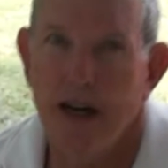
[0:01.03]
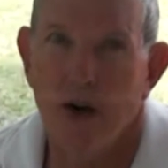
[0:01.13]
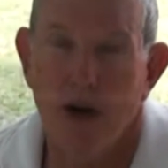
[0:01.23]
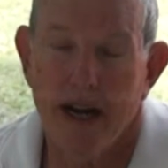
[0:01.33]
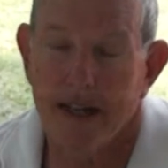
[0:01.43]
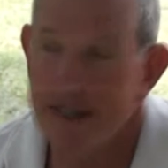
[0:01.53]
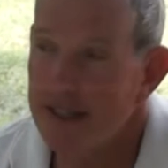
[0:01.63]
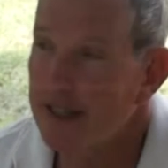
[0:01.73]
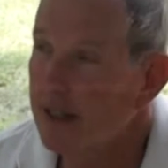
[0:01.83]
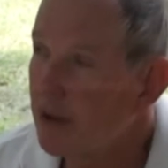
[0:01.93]
Well, it's
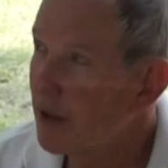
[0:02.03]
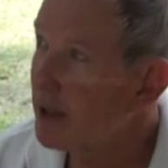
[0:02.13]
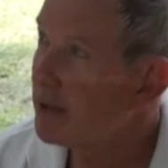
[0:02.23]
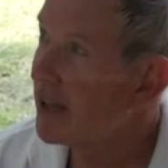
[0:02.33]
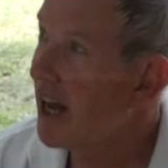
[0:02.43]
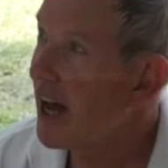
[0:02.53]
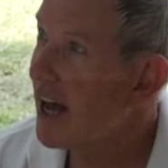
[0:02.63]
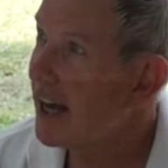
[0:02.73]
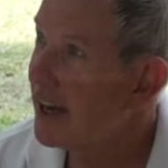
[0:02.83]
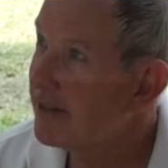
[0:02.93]
an incredibly
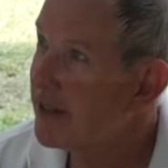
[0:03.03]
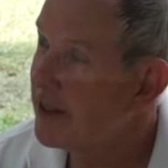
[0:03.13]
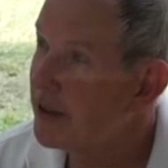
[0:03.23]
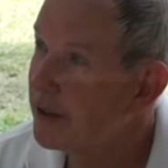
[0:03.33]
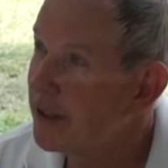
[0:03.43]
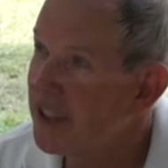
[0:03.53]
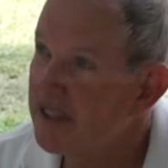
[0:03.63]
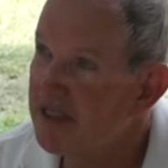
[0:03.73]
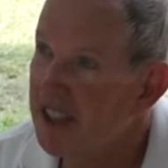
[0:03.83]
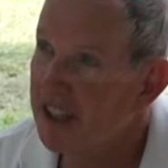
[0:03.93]
hot afternoon,
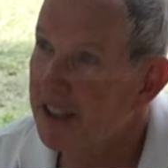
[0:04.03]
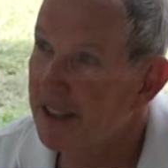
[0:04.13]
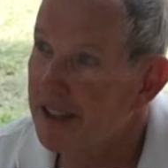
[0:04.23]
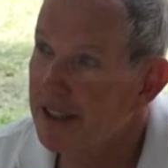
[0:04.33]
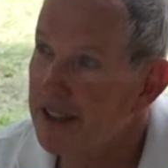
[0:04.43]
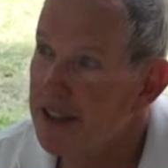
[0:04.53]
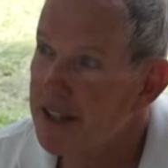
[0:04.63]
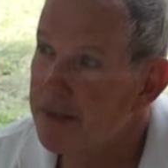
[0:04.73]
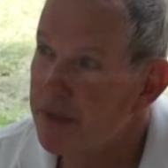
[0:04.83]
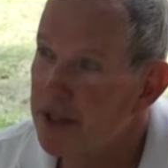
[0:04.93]
evening in
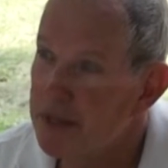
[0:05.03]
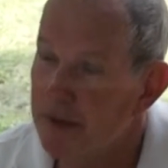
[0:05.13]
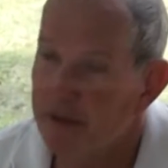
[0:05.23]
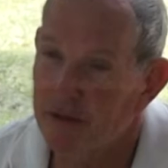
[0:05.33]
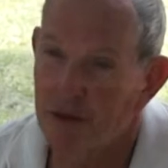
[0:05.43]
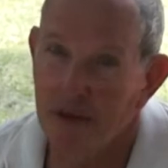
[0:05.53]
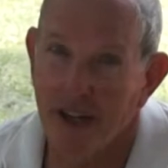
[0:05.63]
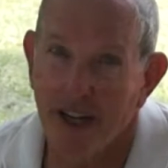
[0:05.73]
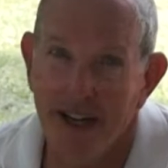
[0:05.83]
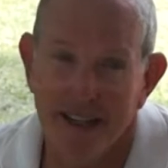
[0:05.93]
St. Petersburg,
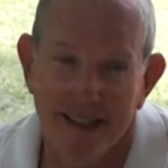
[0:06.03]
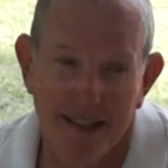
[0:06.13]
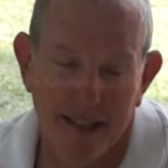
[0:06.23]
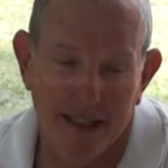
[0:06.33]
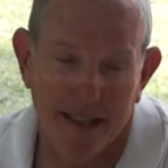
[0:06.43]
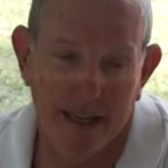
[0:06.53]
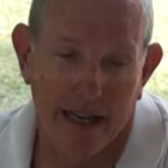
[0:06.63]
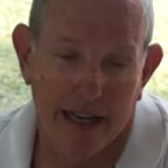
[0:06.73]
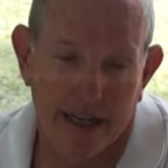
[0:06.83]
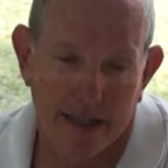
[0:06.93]
Florida,
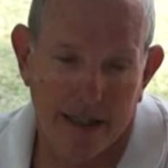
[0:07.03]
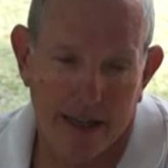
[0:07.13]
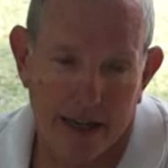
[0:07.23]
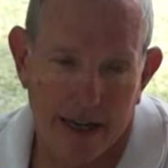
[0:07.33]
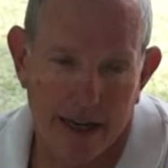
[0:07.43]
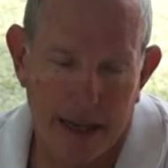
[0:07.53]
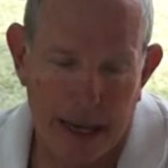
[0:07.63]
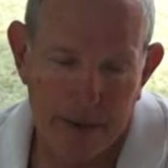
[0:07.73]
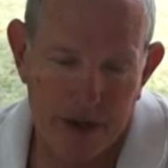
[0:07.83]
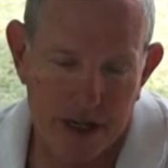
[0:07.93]
and I
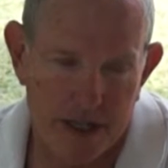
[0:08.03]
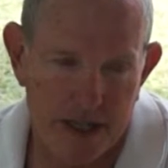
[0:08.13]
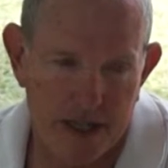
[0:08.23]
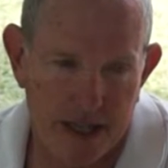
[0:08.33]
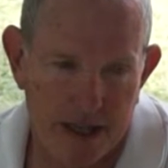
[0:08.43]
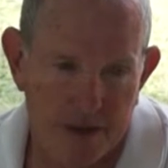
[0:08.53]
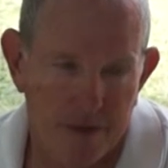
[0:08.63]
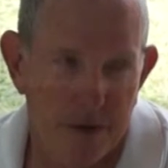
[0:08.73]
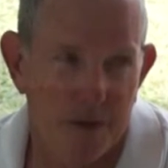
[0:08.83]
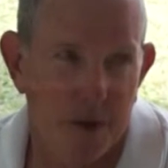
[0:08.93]
wanted to take a
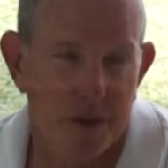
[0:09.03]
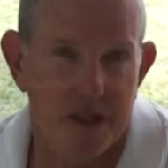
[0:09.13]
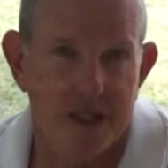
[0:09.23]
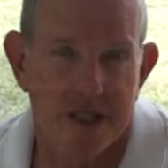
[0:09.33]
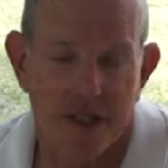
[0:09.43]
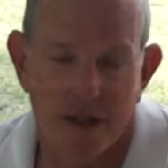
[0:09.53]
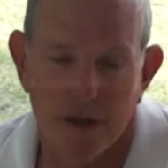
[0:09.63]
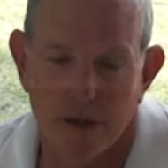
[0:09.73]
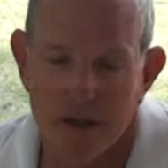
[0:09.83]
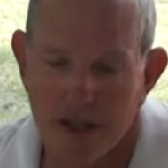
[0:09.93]
few moments
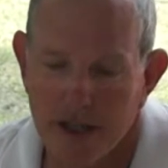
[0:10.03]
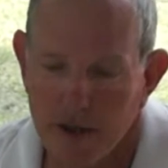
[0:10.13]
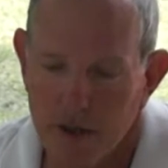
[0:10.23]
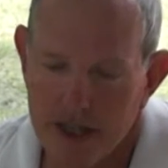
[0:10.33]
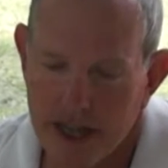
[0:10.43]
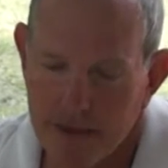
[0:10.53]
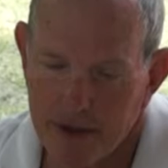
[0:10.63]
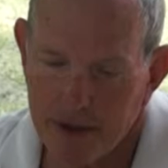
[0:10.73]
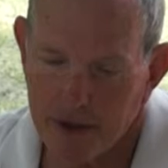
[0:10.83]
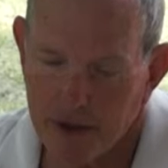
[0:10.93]
to tell you what's
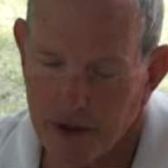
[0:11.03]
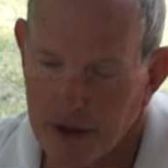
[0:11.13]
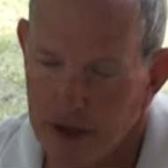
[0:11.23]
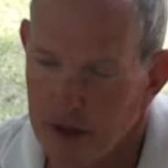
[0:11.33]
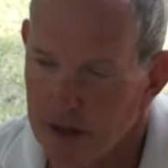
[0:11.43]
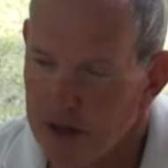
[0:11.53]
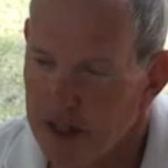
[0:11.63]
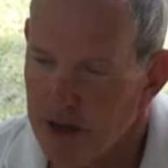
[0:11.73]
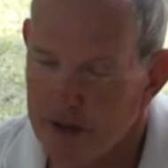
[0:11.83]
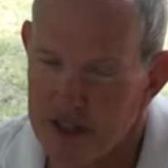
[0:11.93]
happening with our canoe and
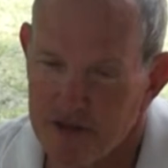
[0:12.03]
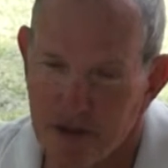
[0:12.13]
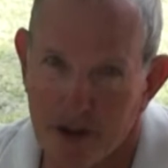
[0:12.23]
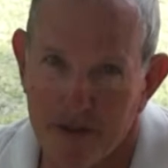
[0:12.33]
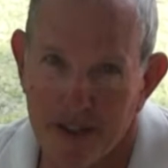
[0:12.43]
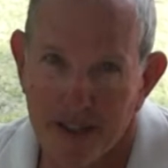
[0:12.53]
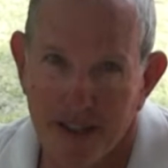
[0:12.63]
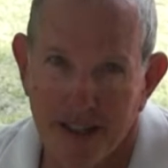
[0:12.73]
how it's evolving.